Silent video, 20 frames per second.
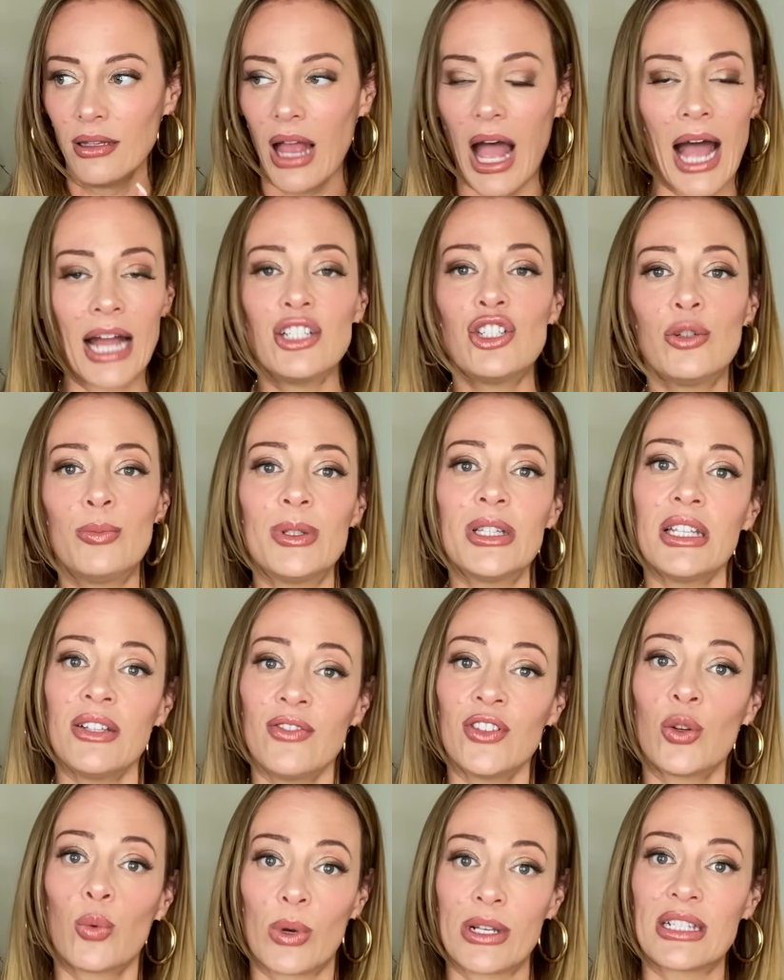I do believe
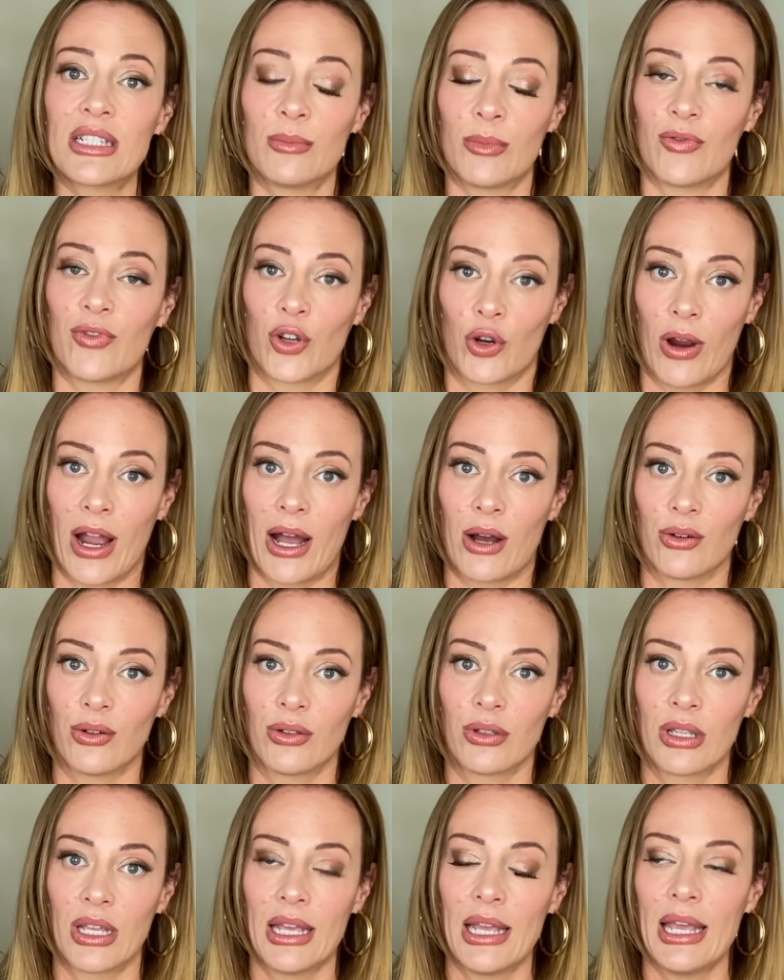in the wisdom of the crowd.
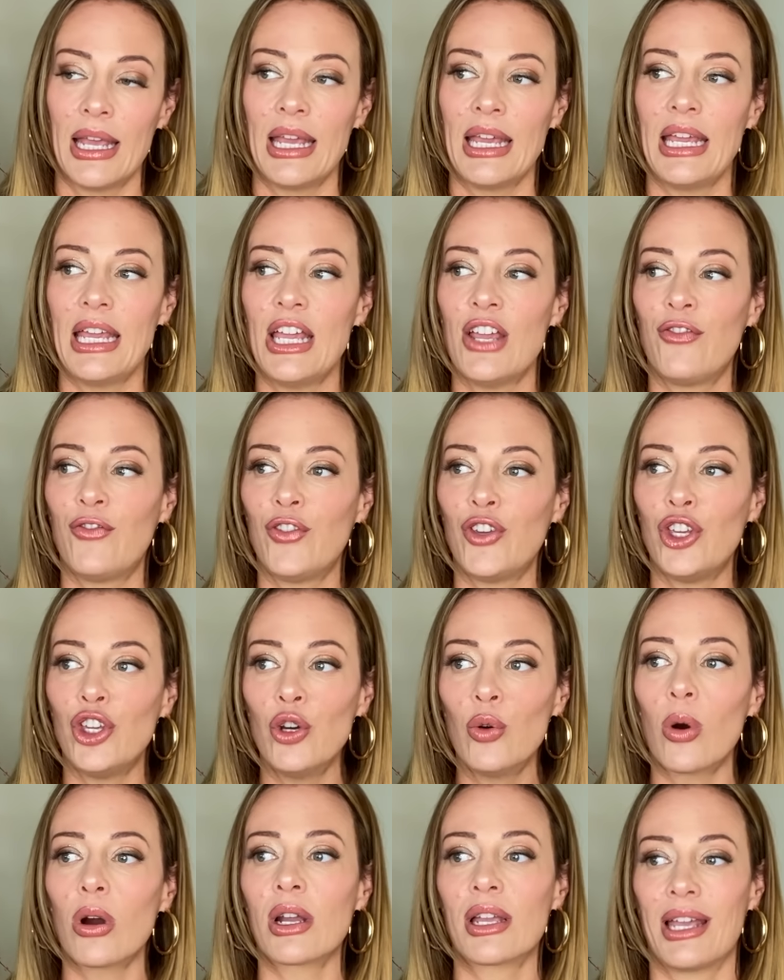If
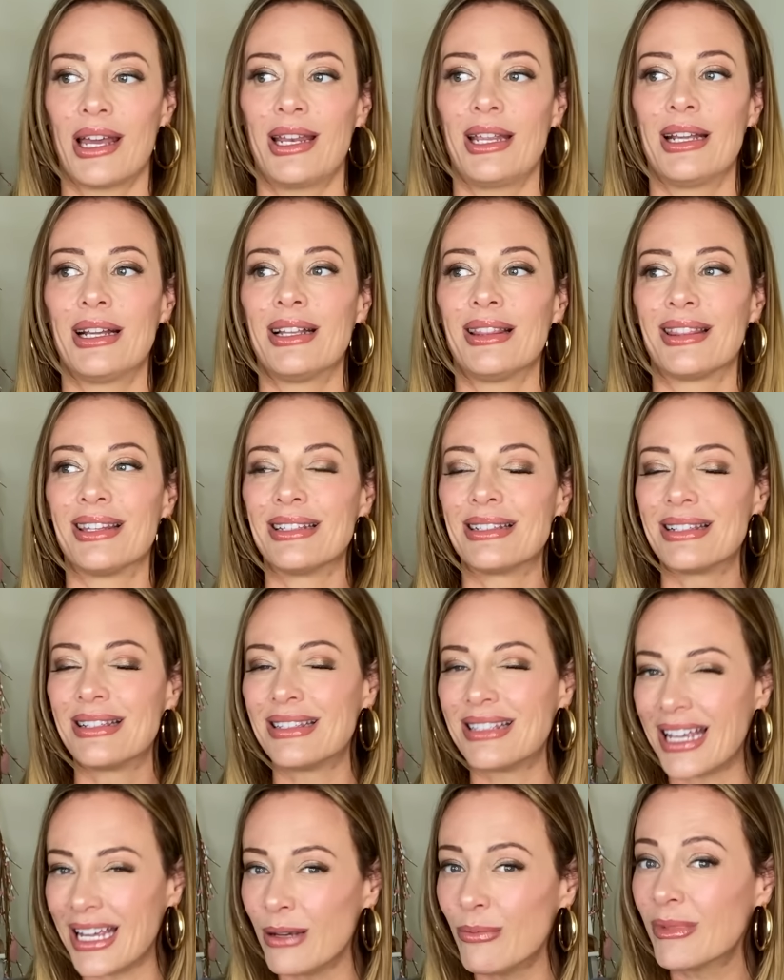you are getting the
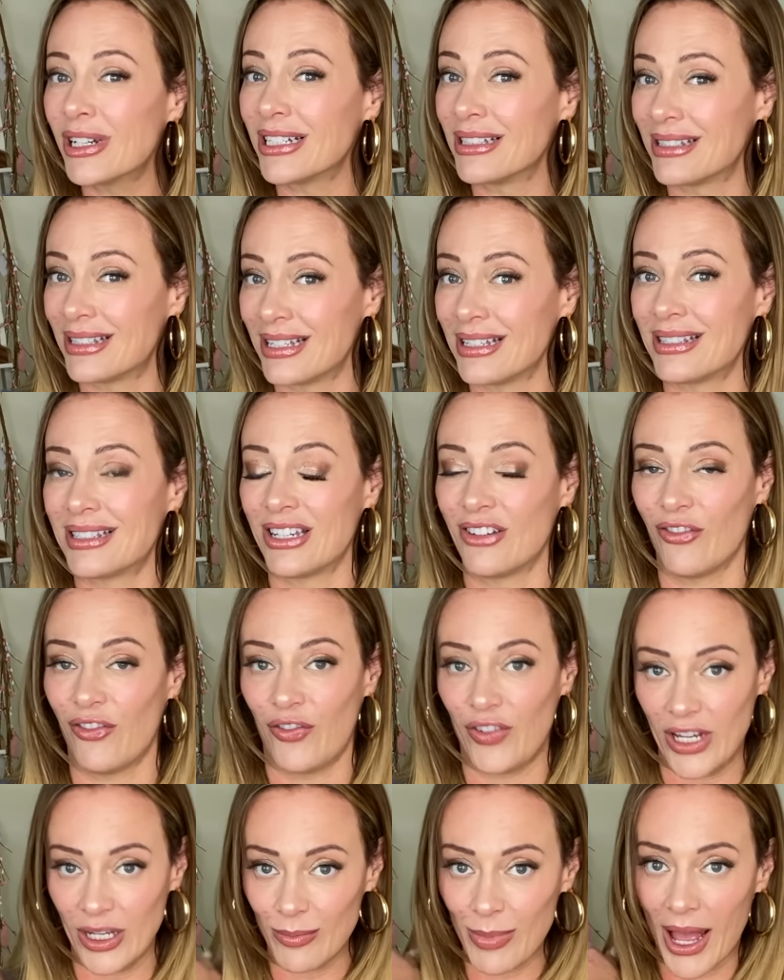same consistent
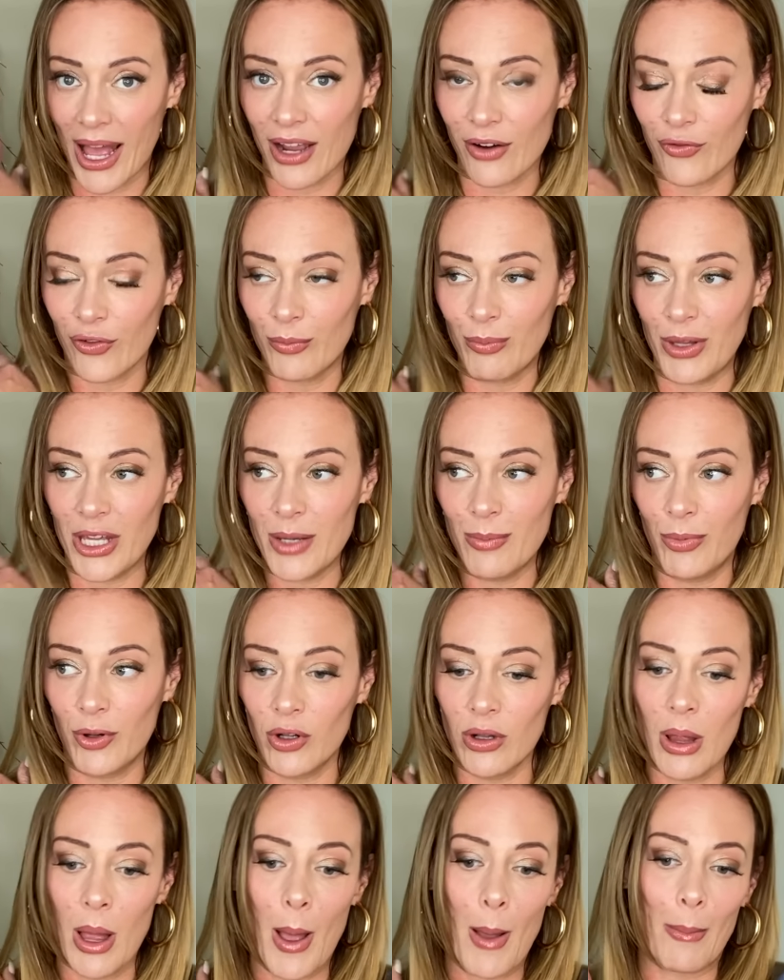feedback from
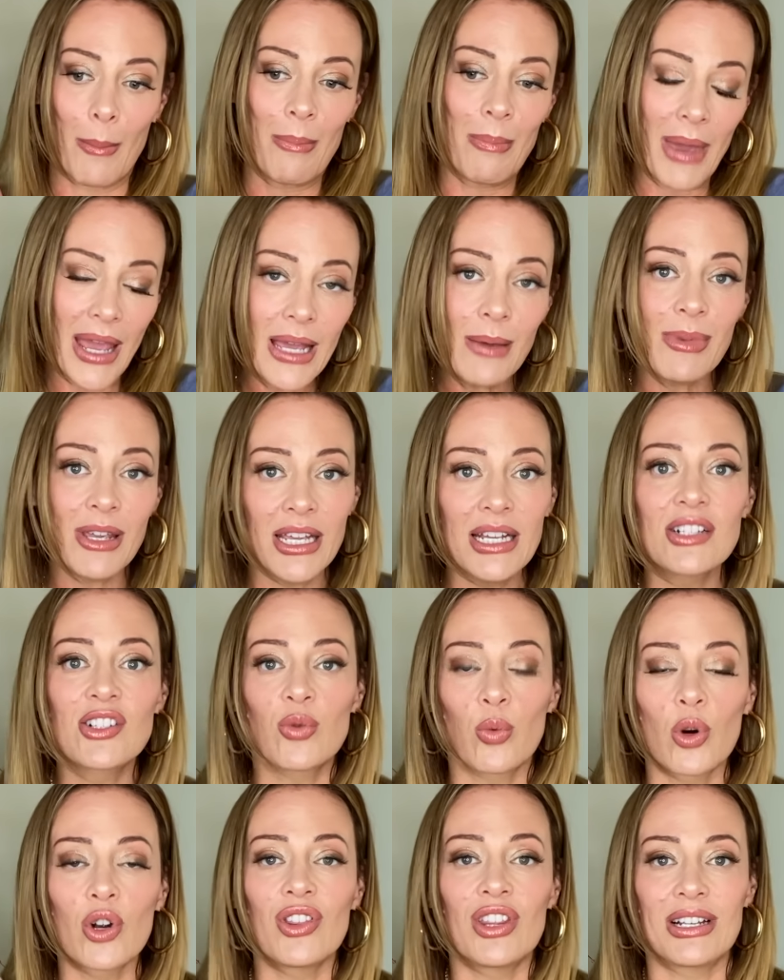people, maybe it's
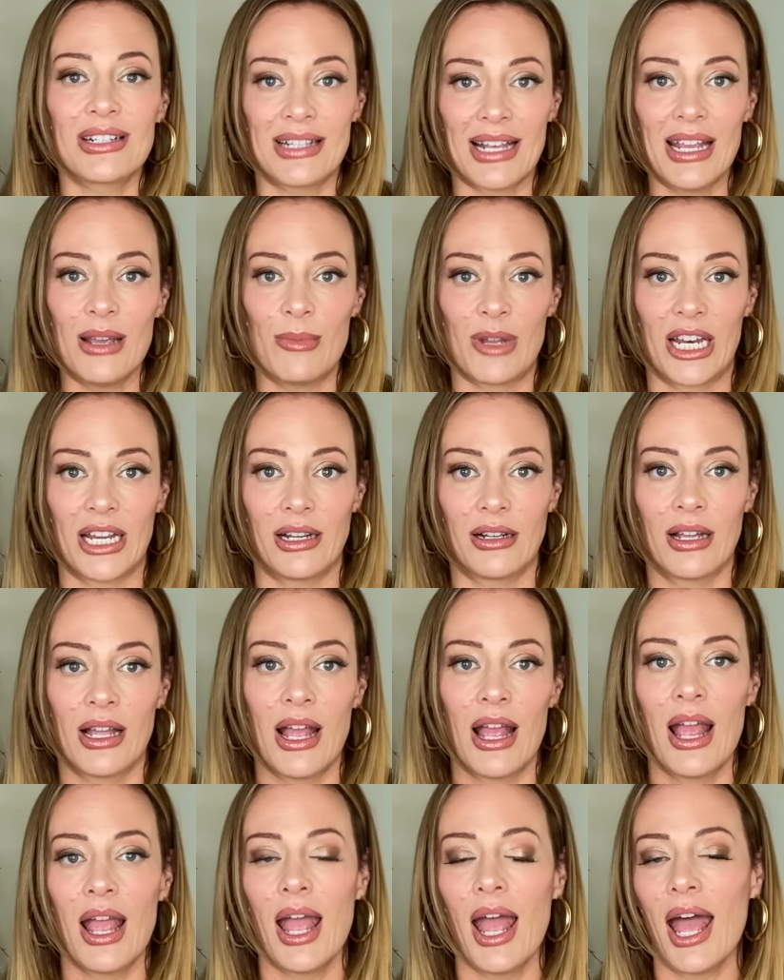worth examining.
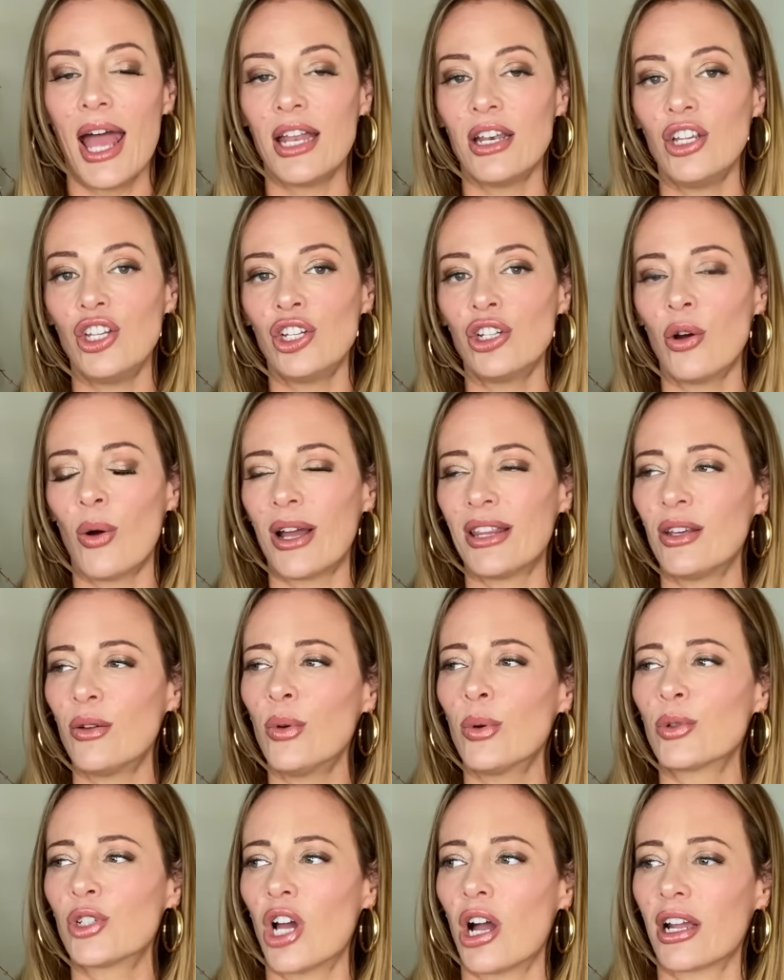And, you know, I think
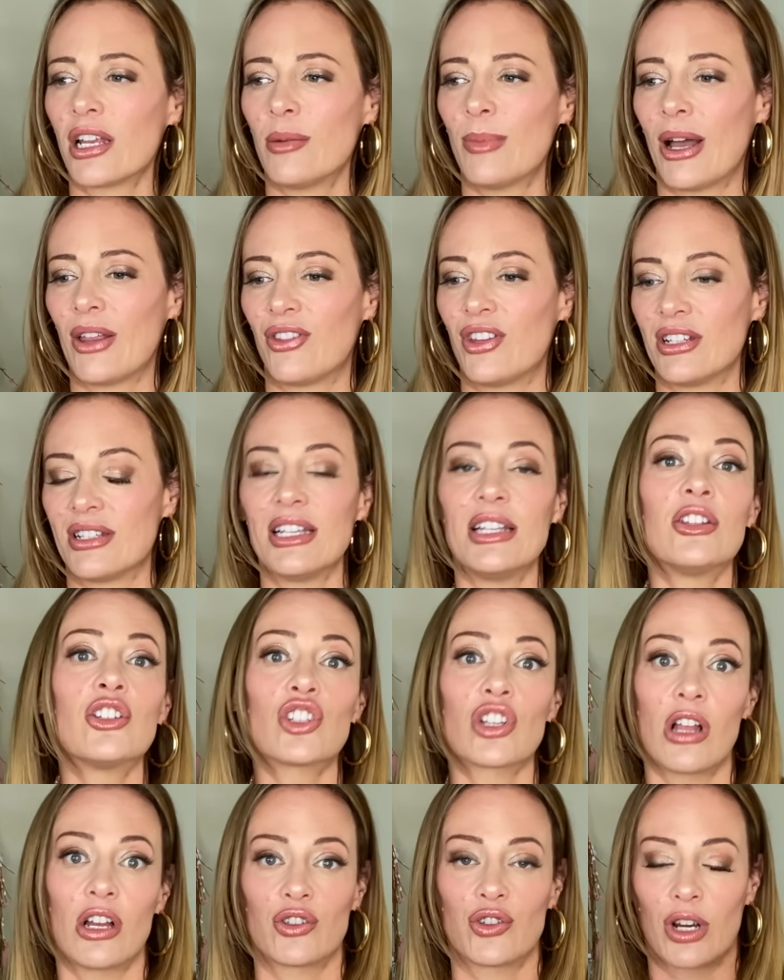we were talking about this in the
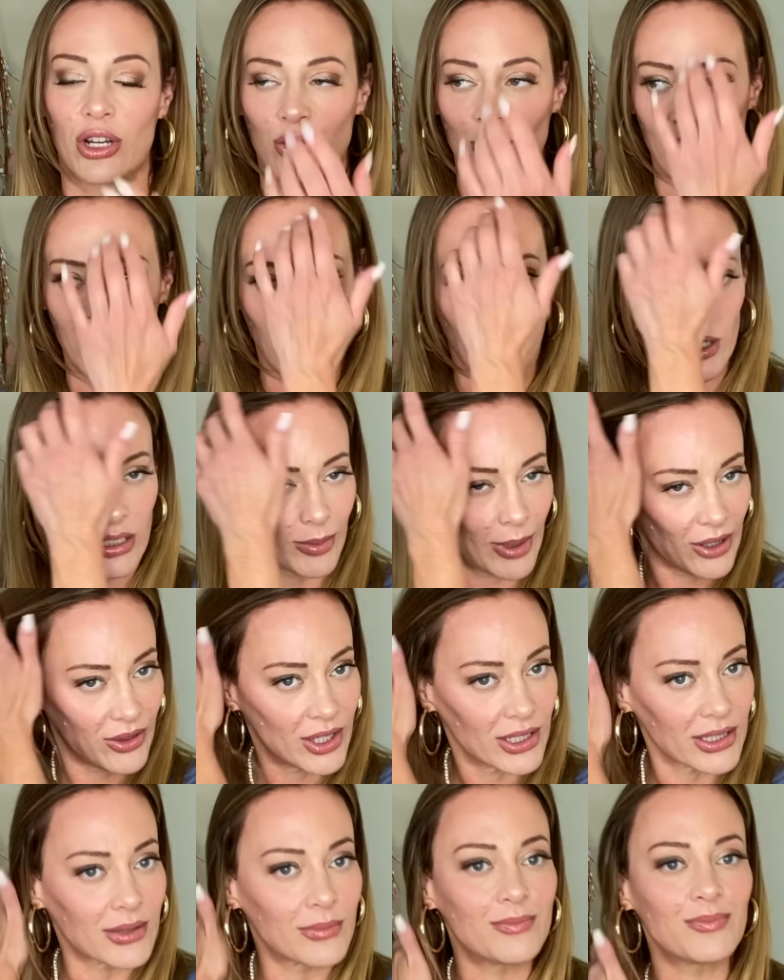Shallontourage, we've talked about
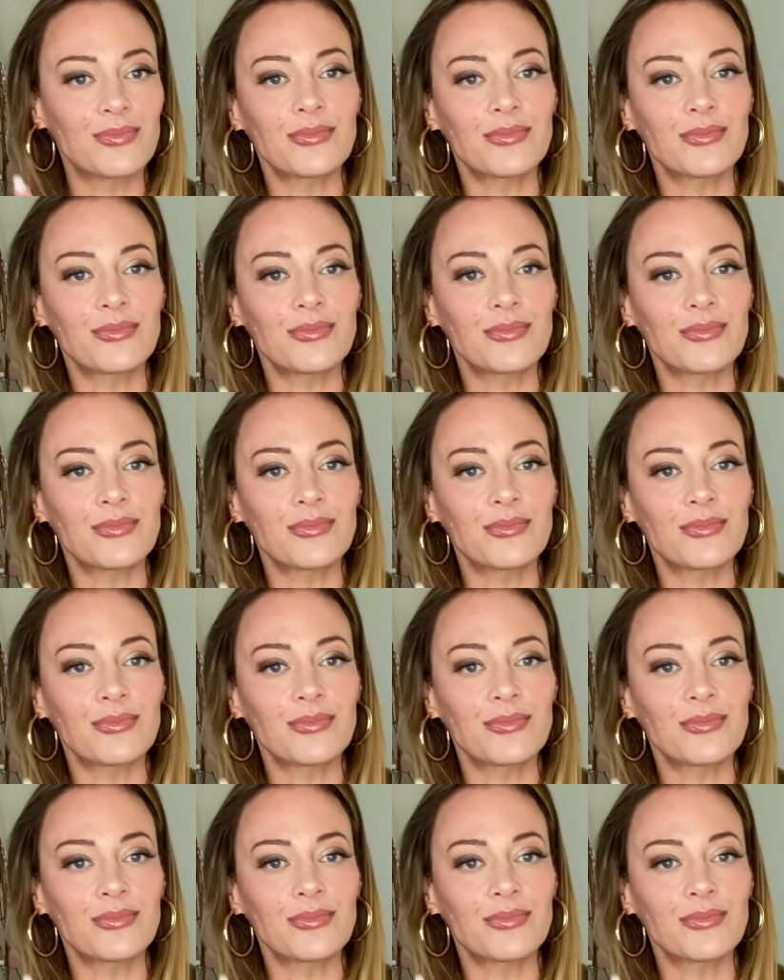this